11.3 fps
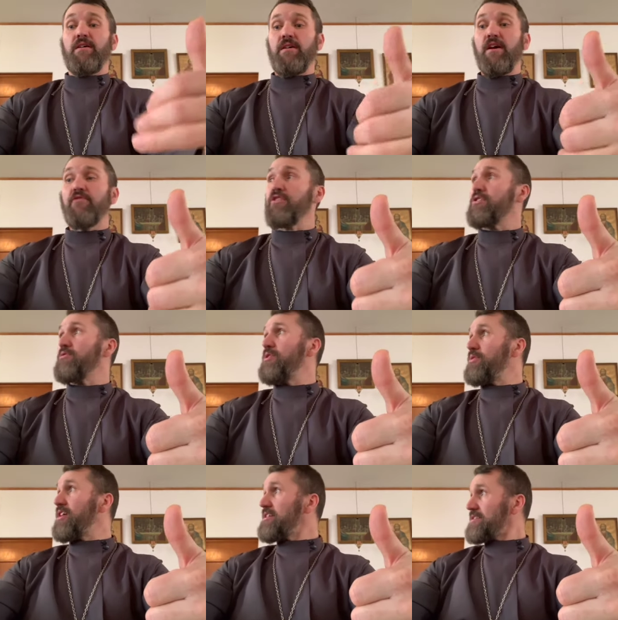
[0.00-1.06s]
every three
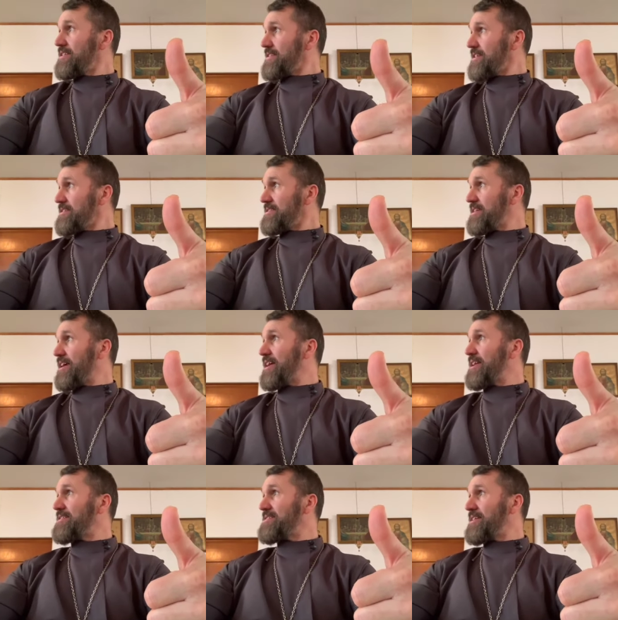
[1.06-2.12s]
weeks at least, the
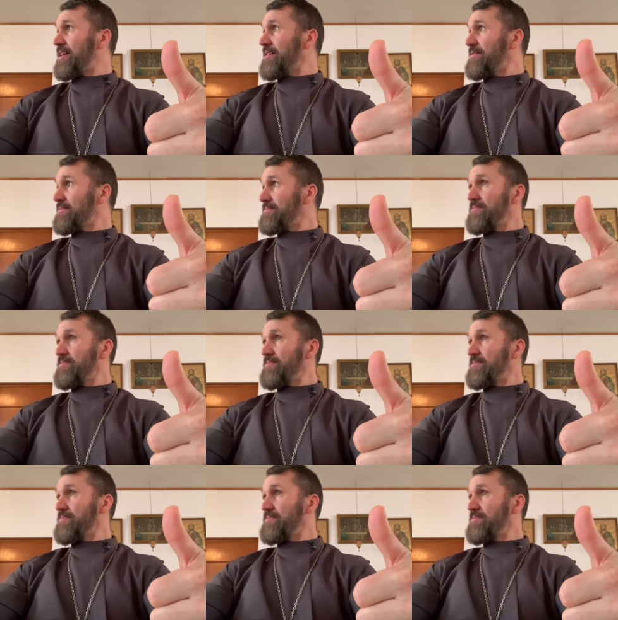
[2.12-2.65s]
canons say,